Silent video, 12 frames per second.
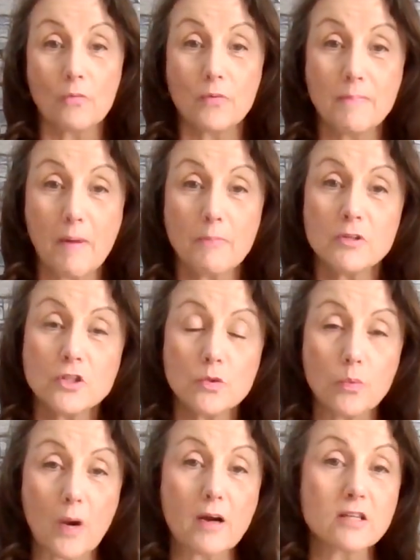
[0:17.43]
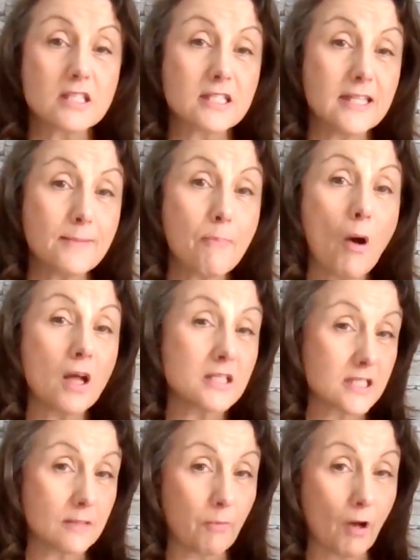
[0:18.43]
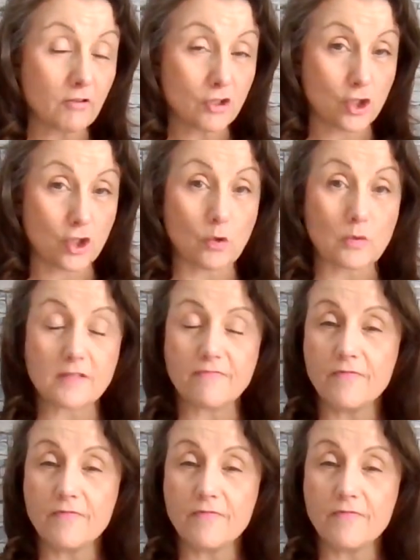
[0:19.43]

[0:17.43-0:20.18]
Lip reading: remember to wear slip-on, slip-off shoes.